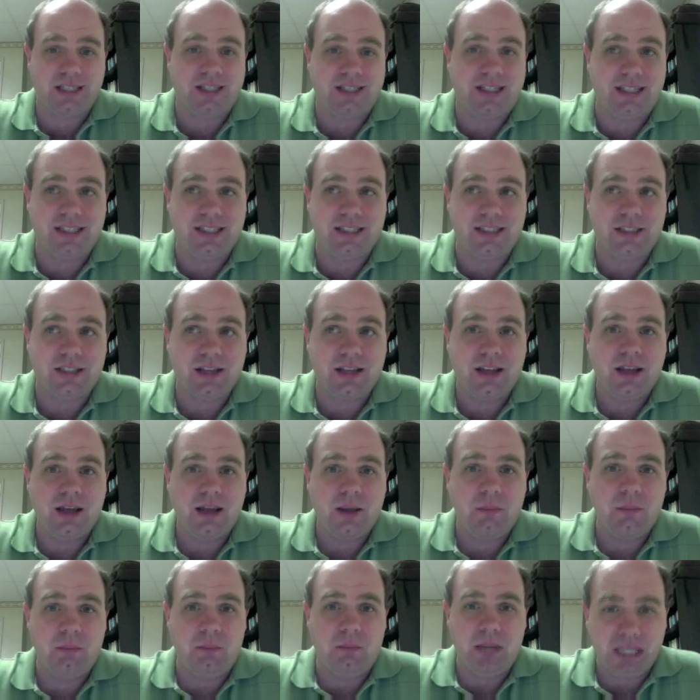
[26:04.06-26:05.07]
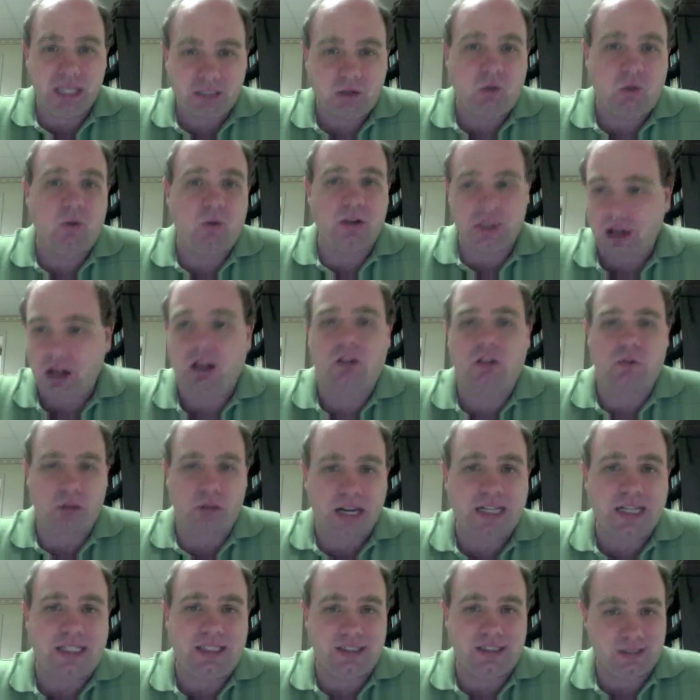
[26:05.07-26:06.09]
what I'm saying is
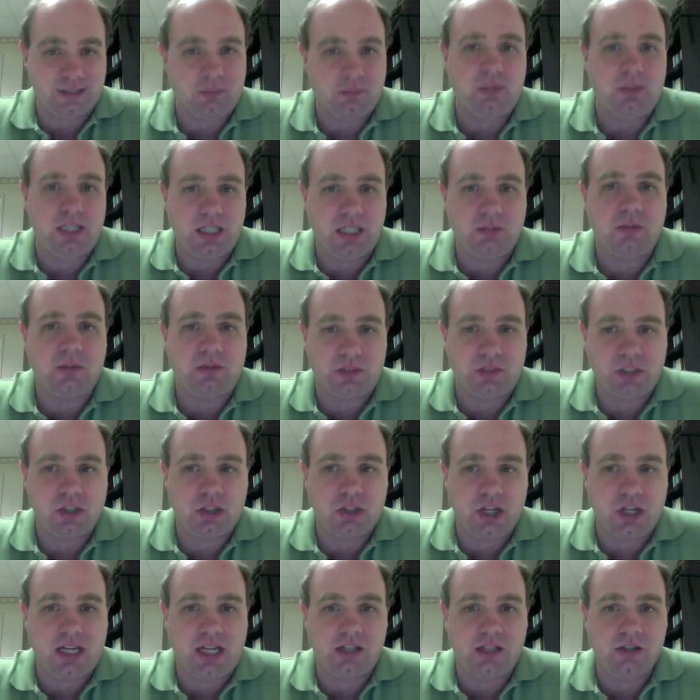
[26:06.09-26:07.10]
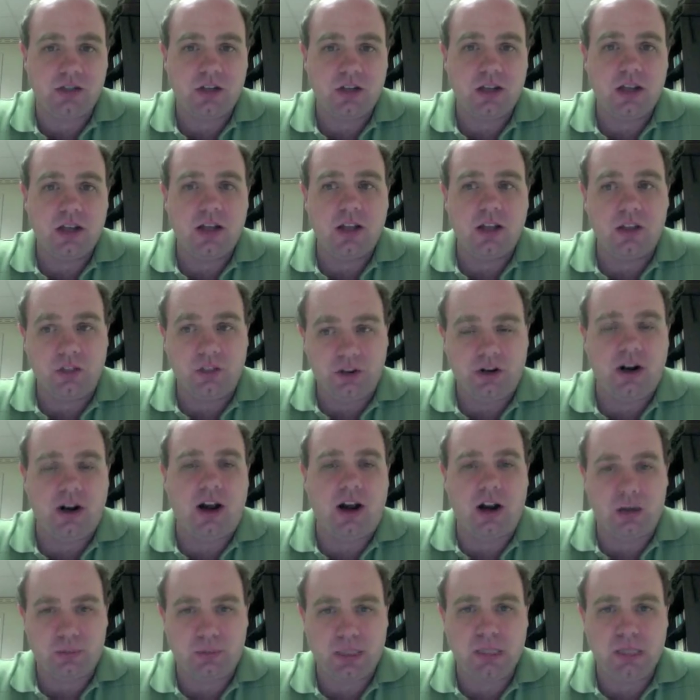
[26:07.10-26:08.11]
Bitcoin already is a medium of exchange.
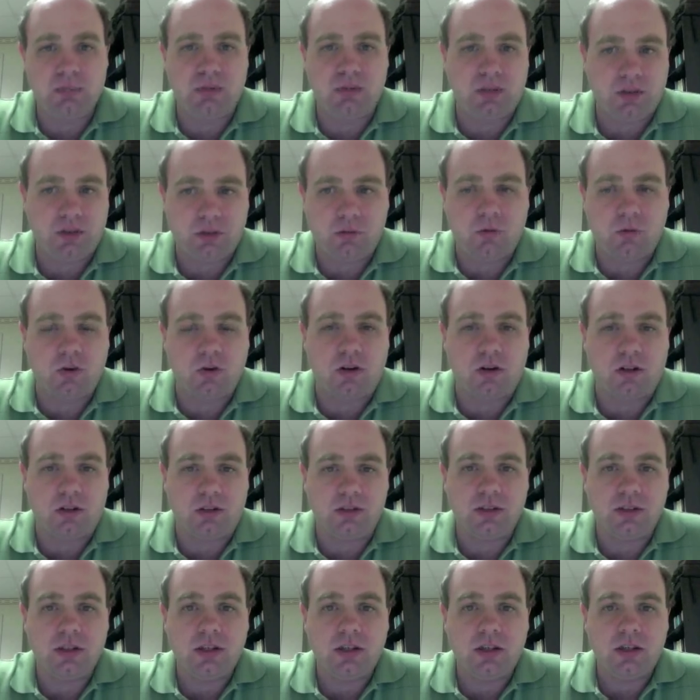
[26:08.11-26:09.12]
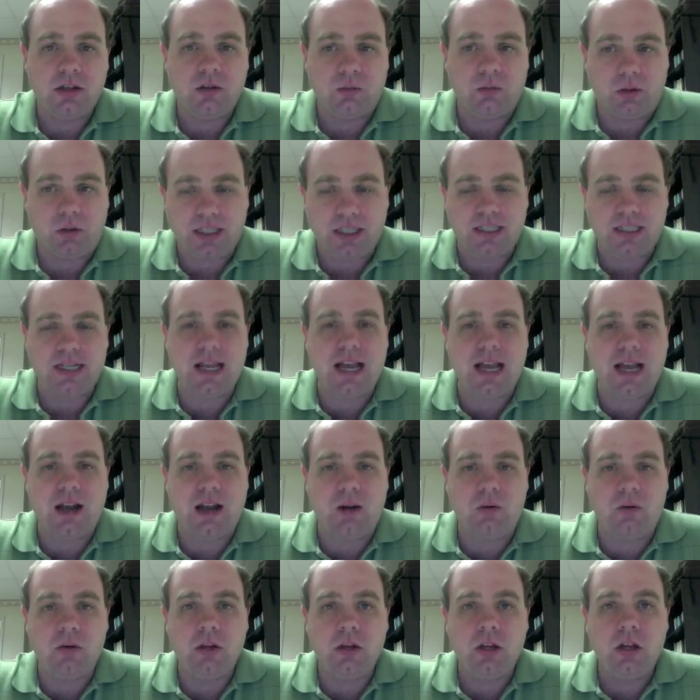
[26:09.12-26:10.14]
There are people in the world
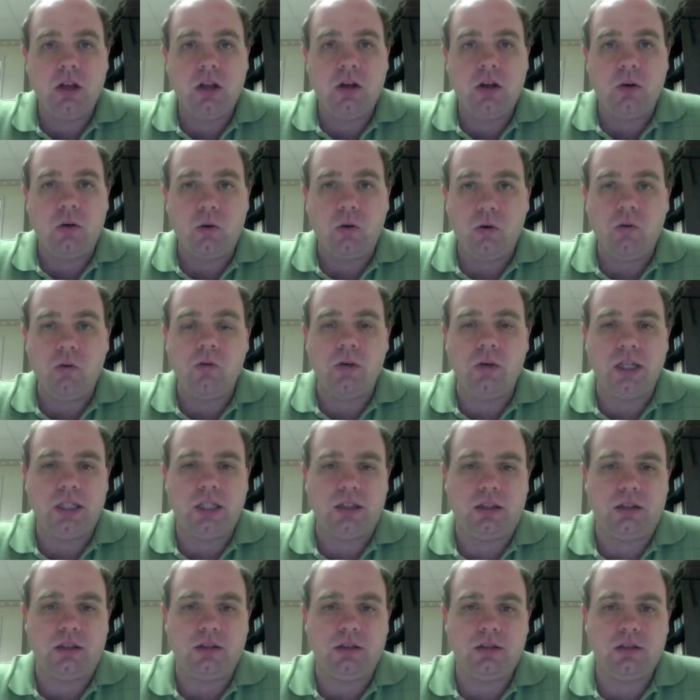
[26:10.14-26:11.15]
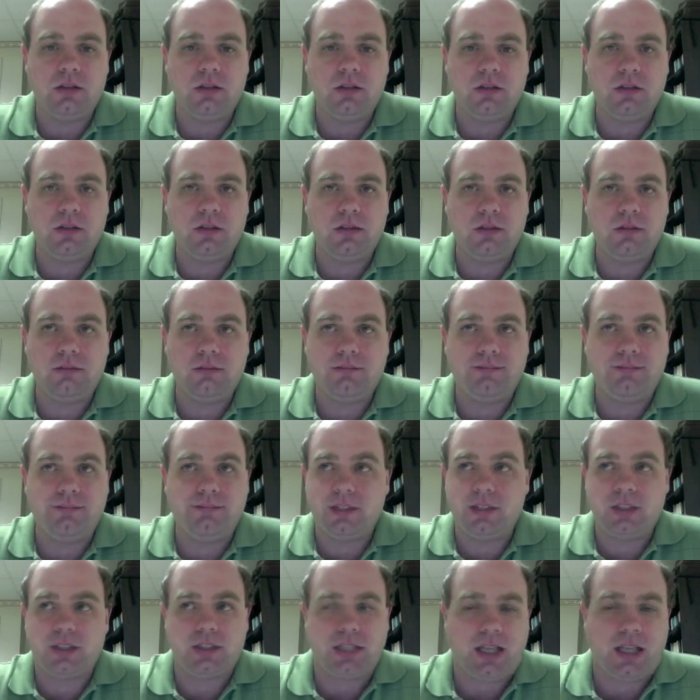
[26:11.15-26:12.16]
right now who will
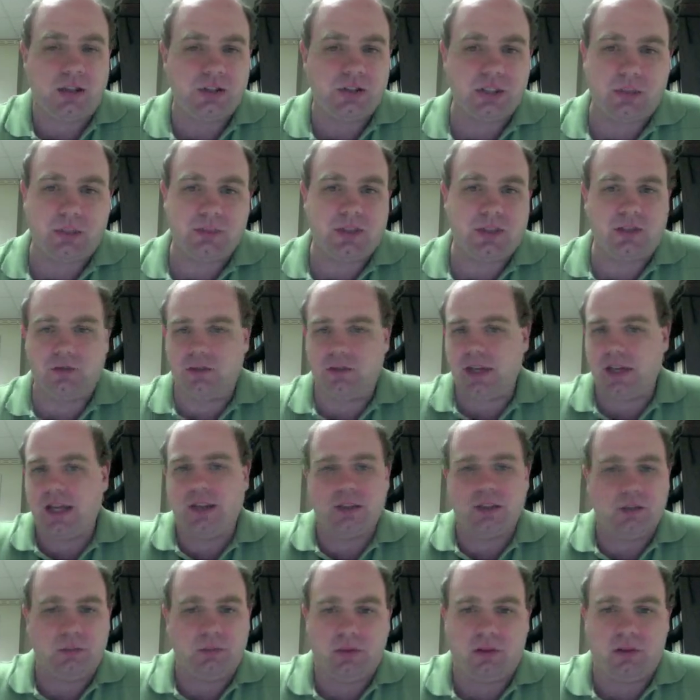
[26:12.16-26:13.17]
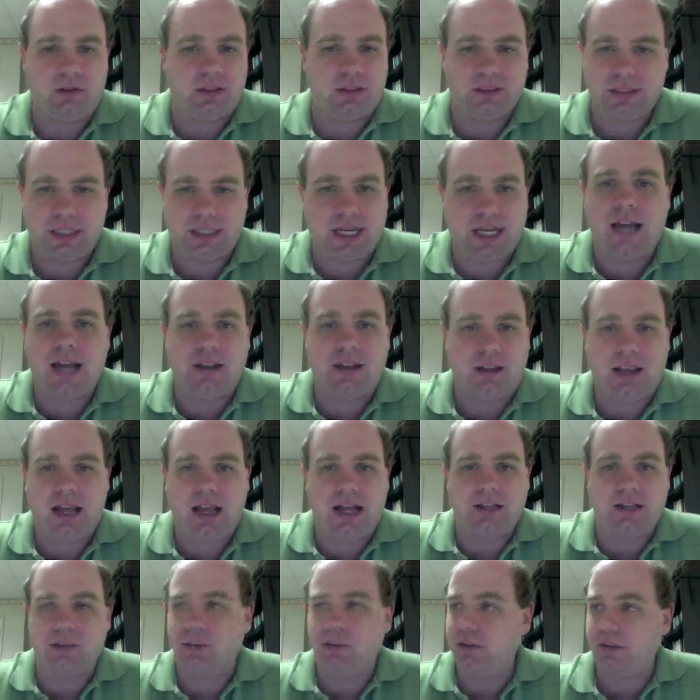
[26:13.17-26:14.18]
sell something valuable, let's
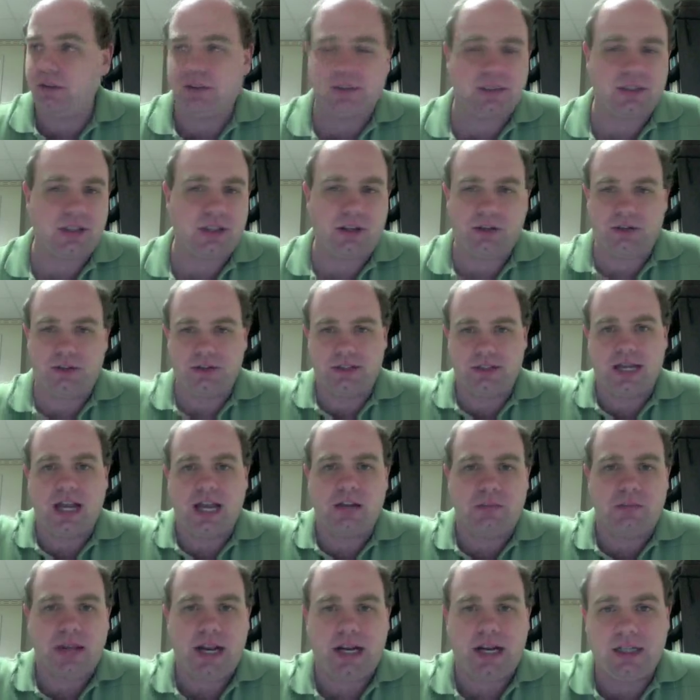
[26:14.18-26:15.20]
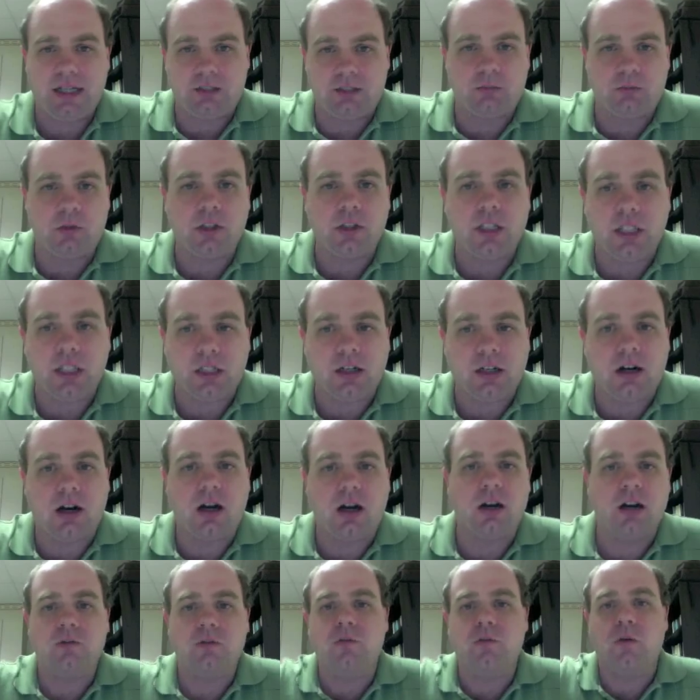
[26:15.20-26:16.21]
say online, they'll sell their Don Mattingly
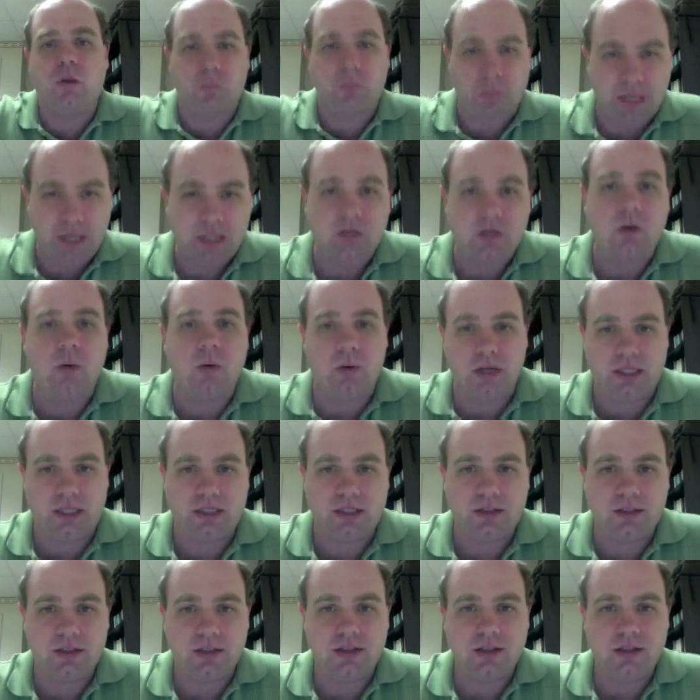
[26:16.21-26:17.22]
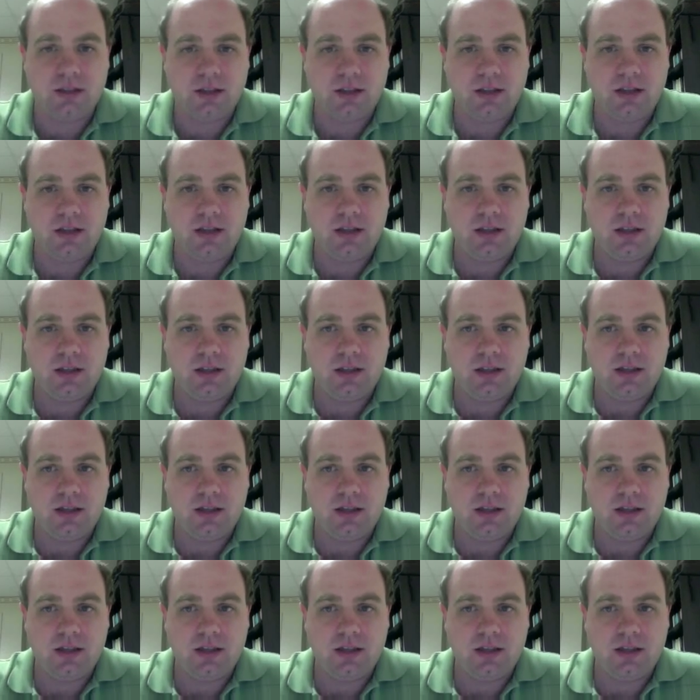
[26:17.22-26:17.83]
rookie card for Bitcoins